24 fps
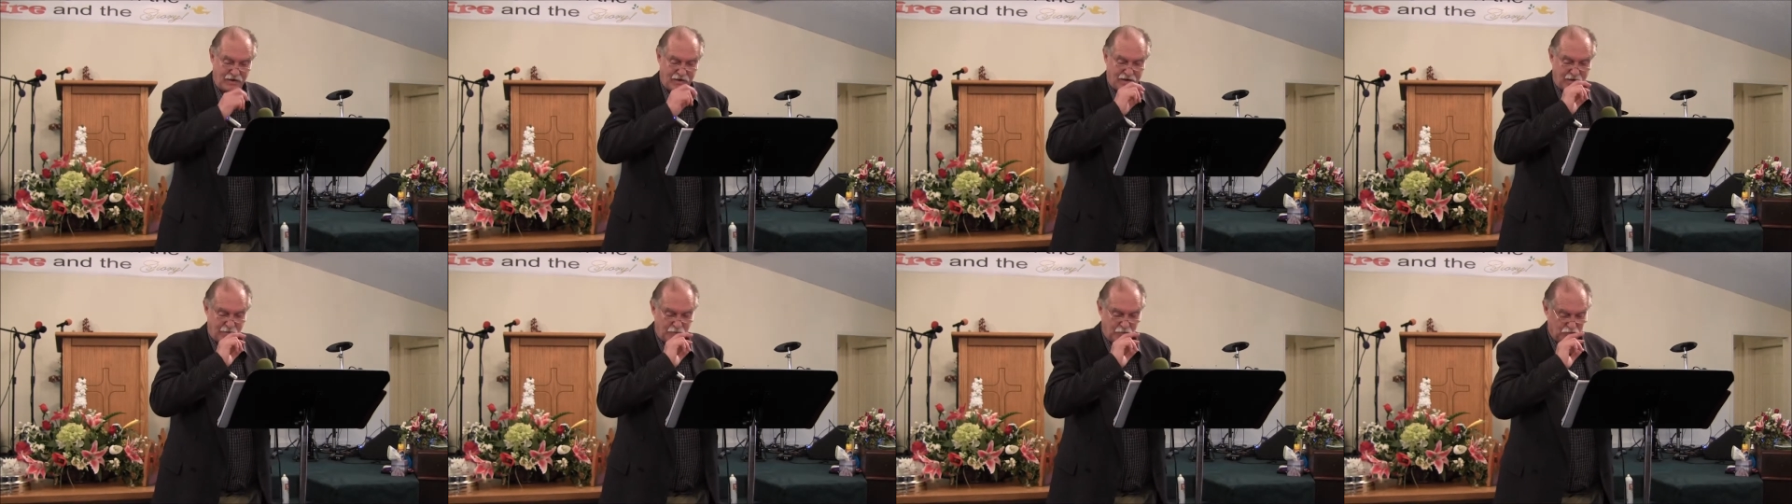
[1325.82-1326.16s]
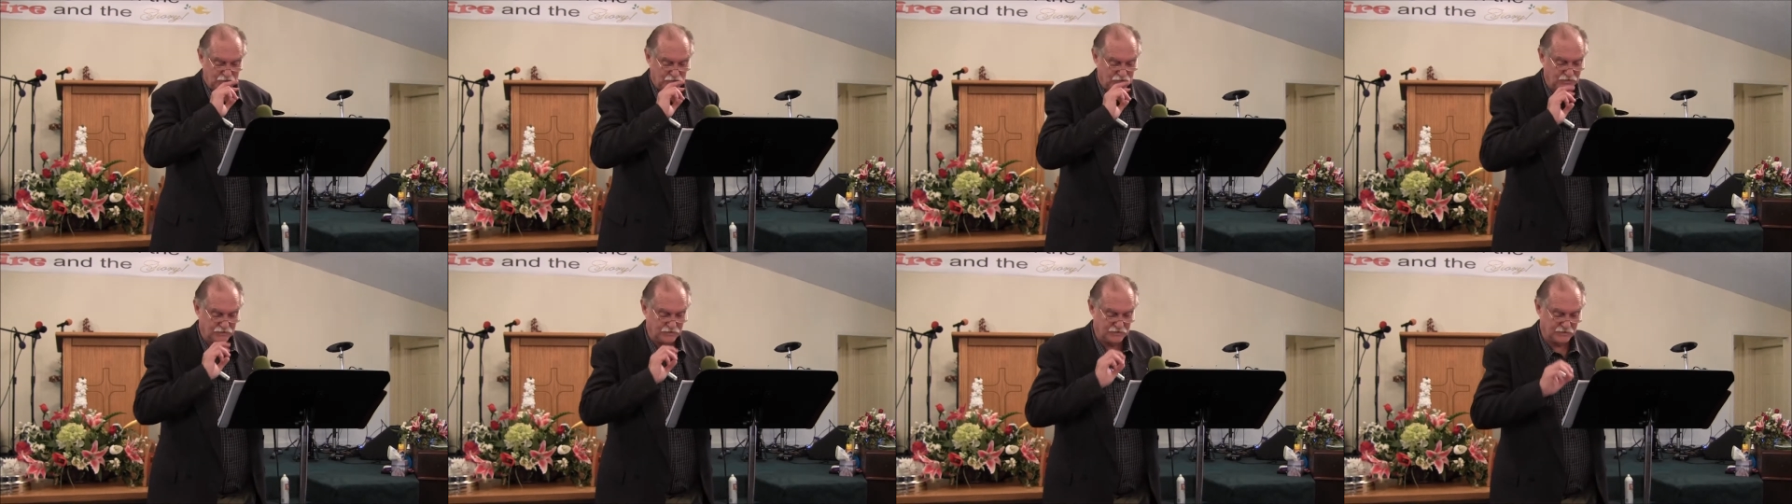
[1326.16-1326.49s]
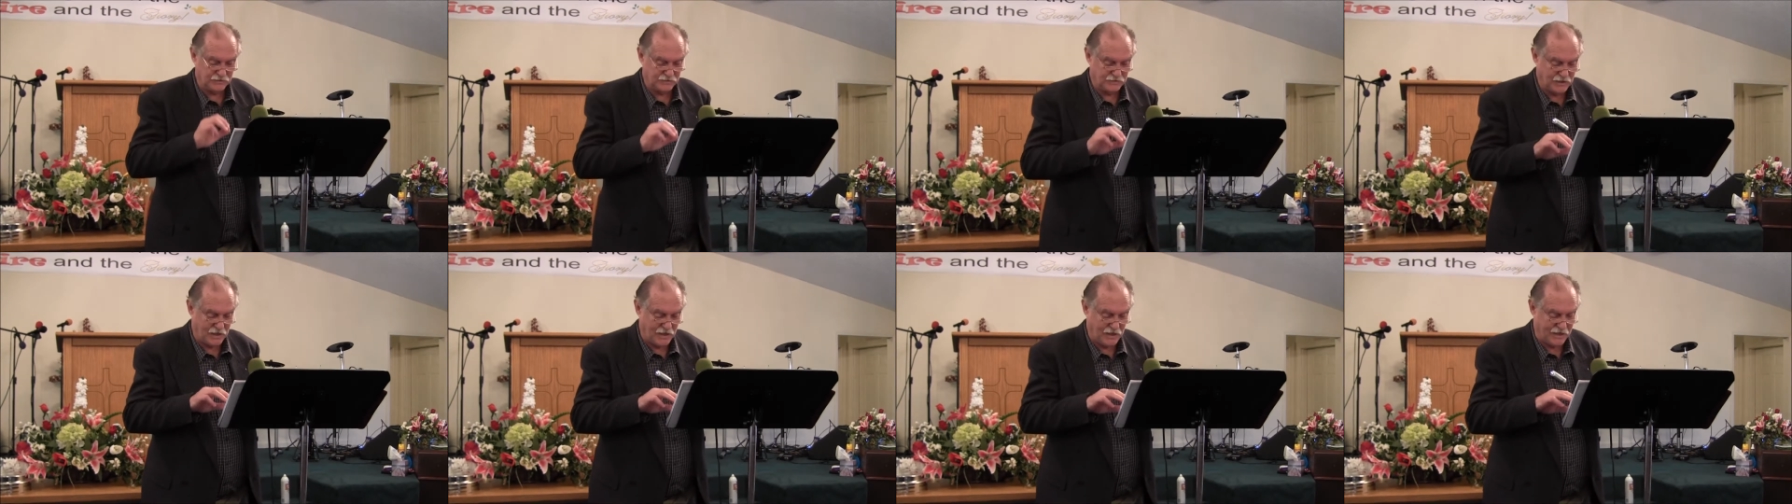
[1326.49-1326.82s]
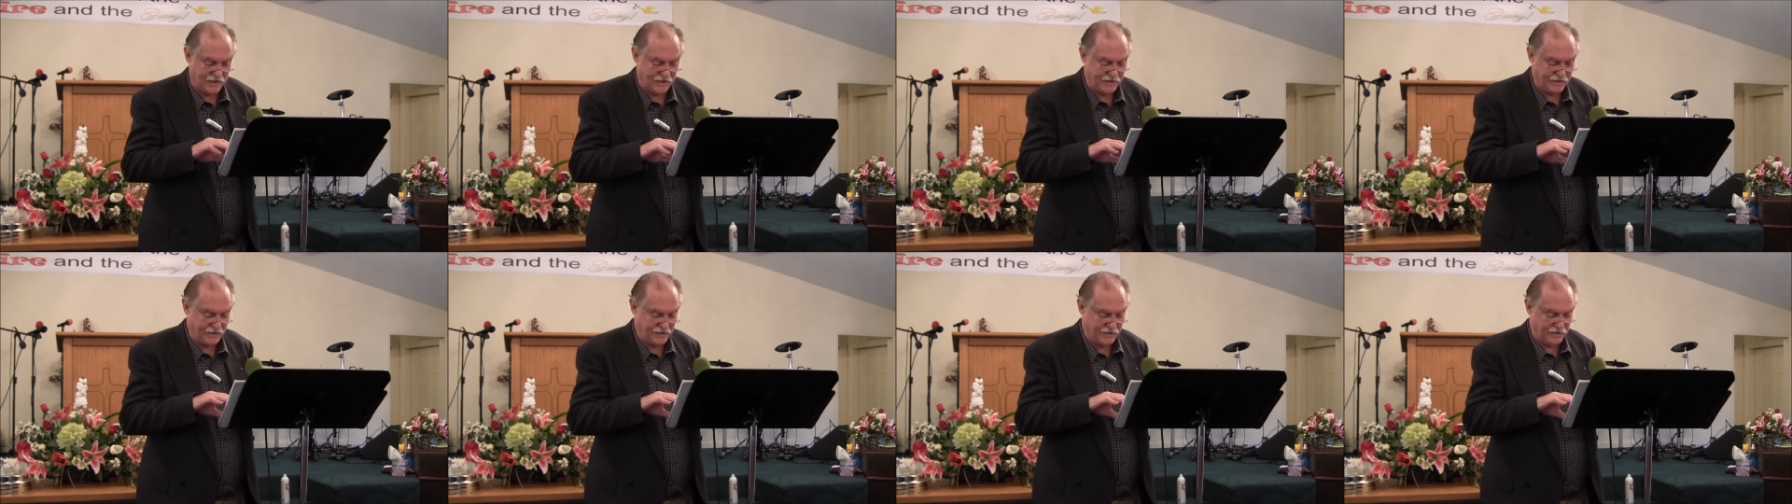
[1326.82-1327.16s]
and I'm going to
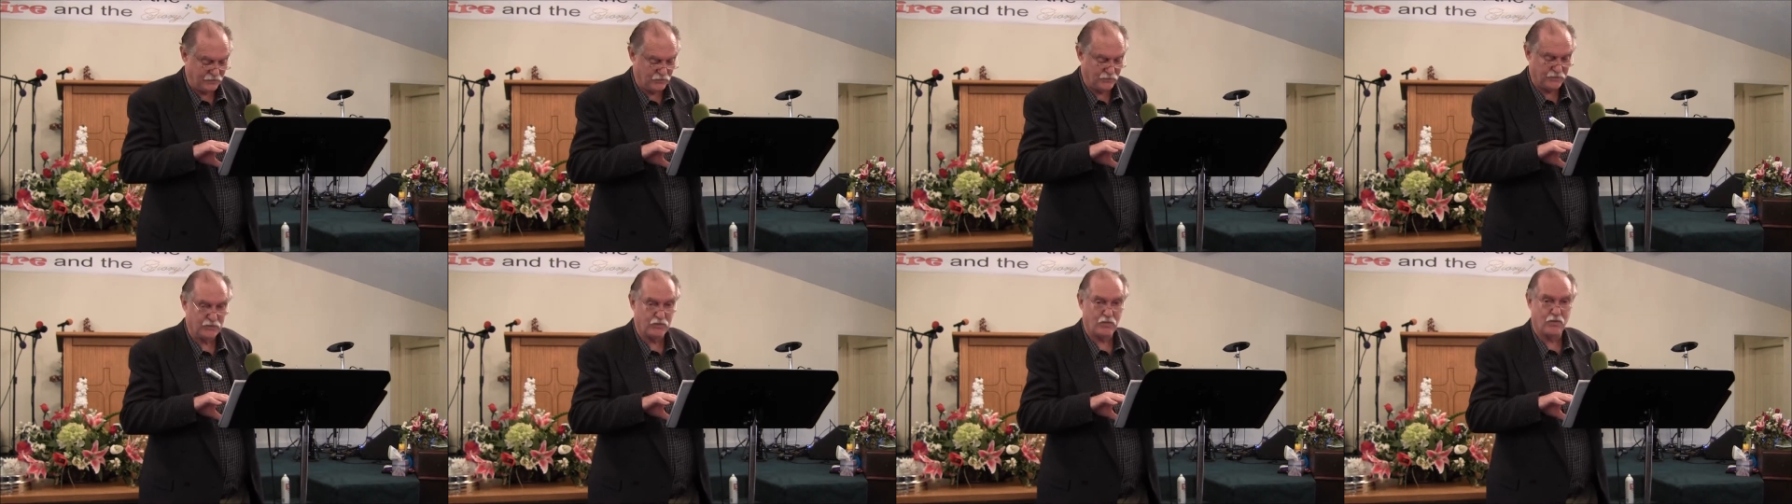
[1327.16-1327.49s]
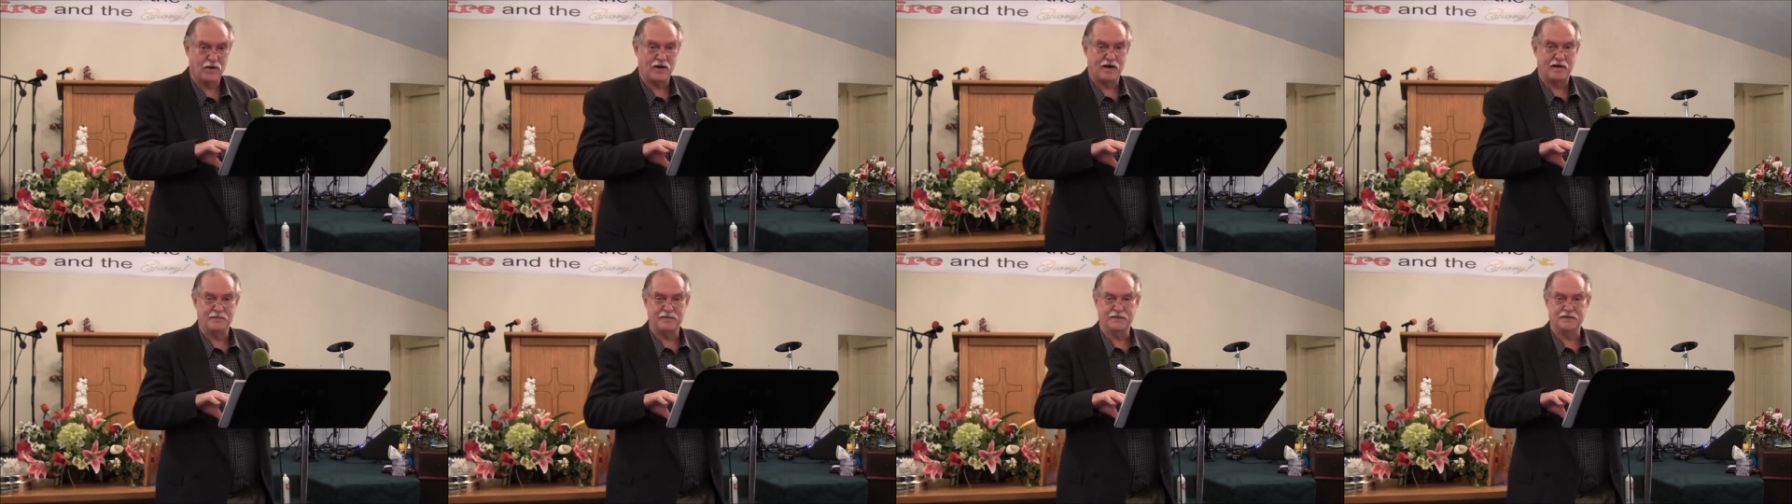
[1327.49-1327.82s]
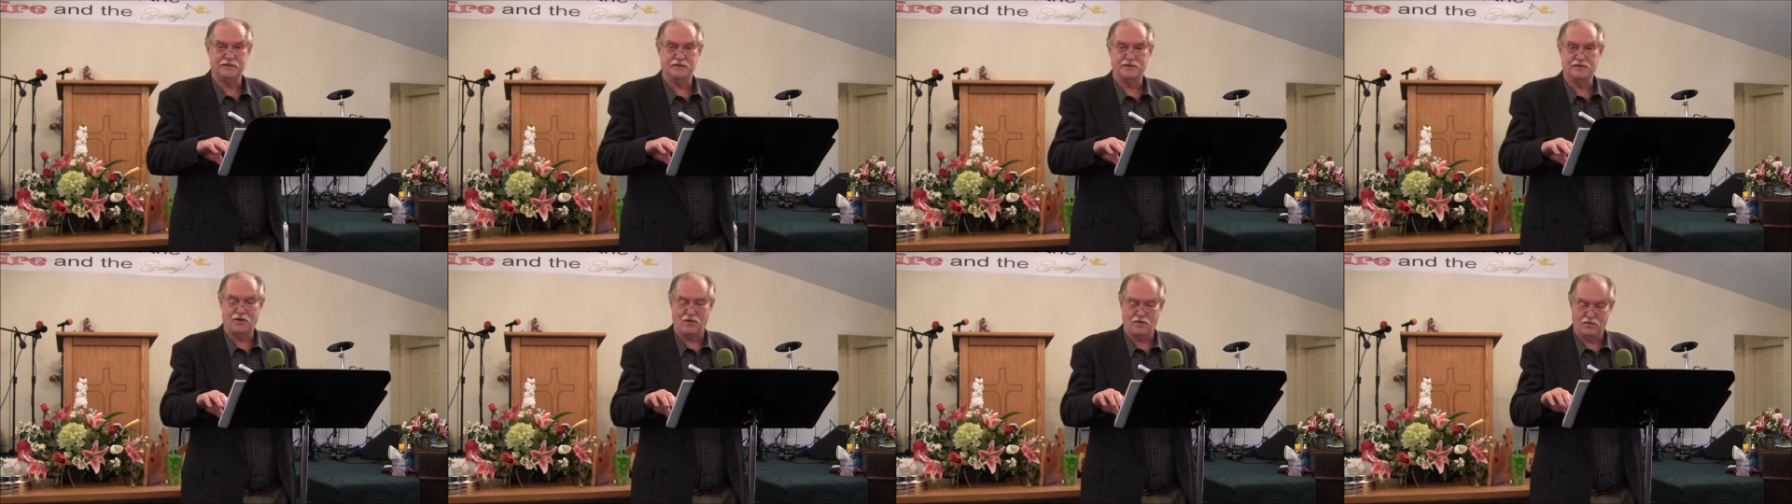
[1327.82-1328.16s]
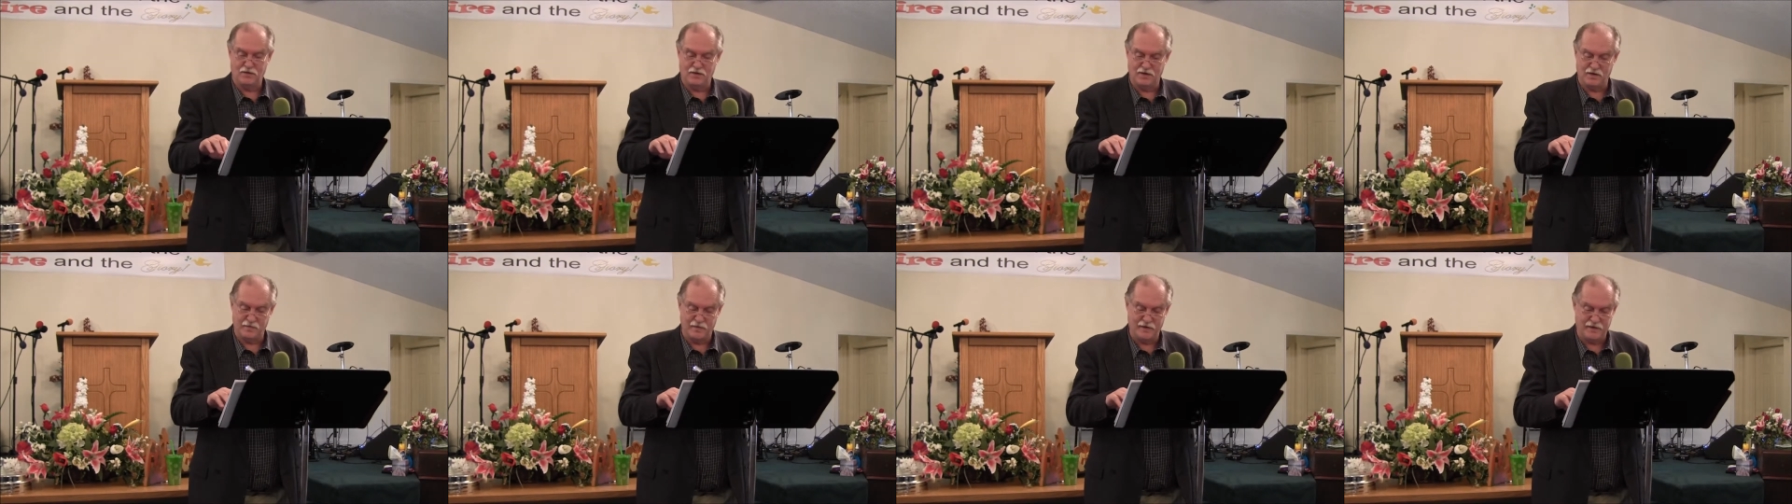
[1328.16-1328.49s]
tie it in with what I've been
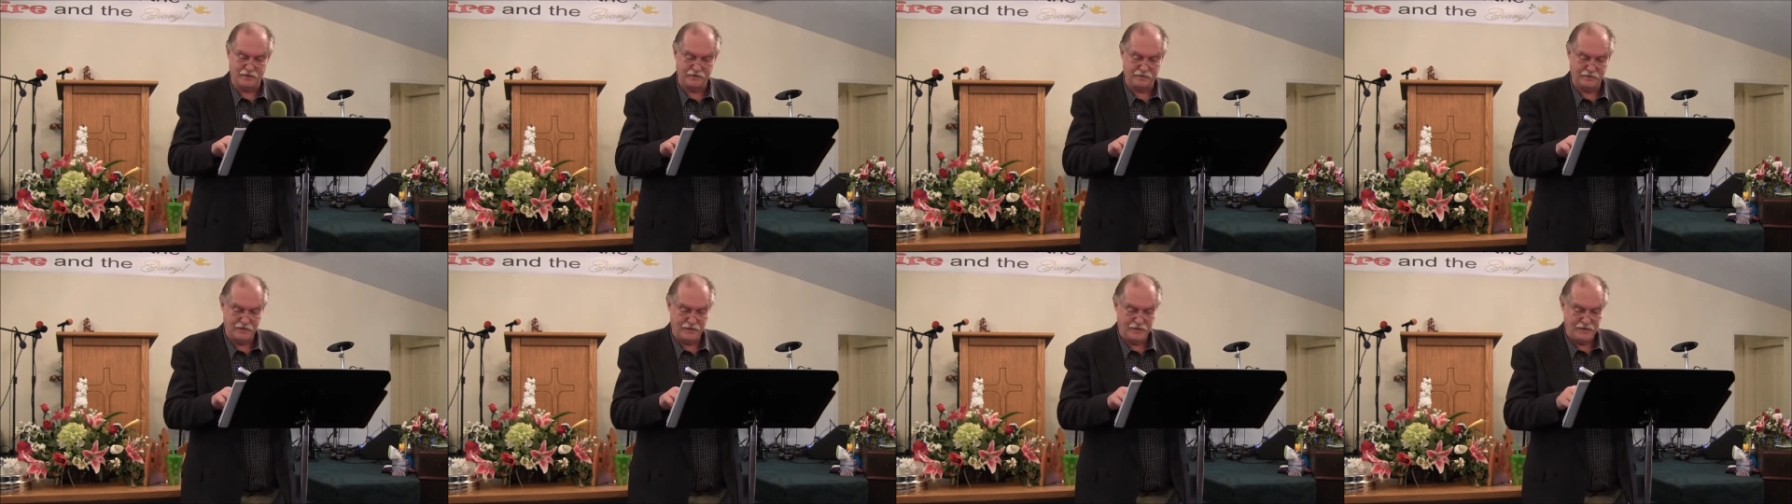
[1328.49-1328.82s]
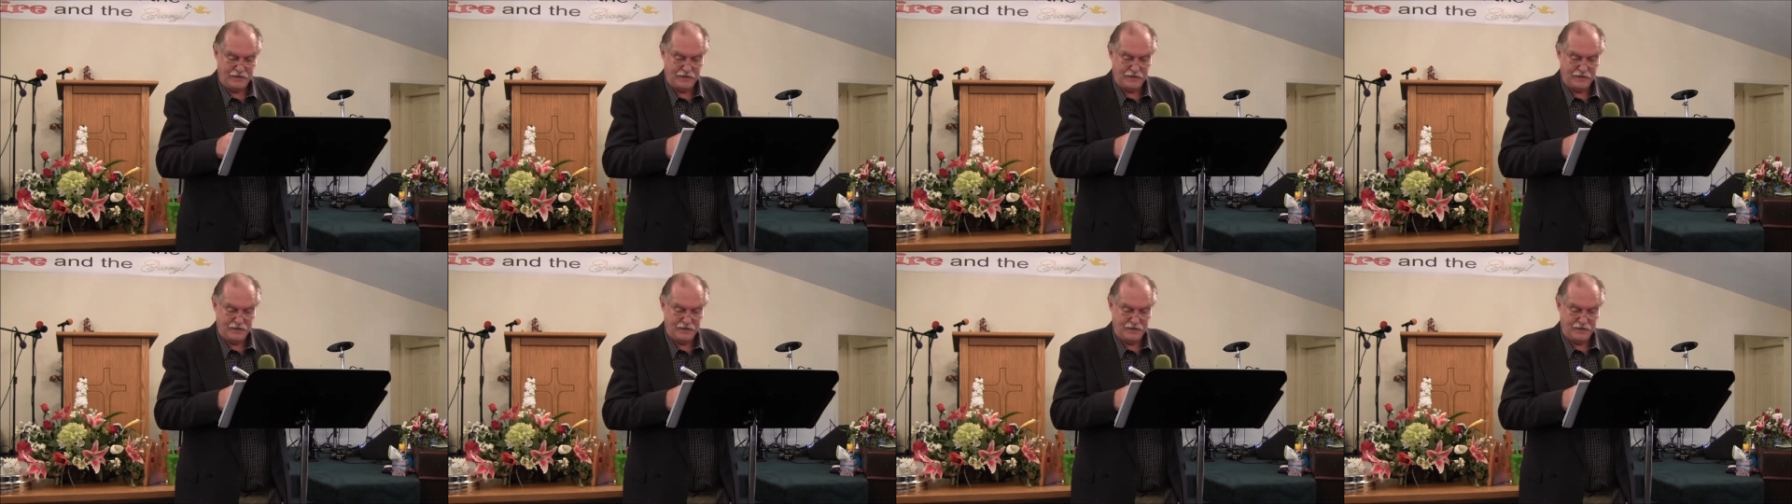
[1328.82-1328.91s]
talking about.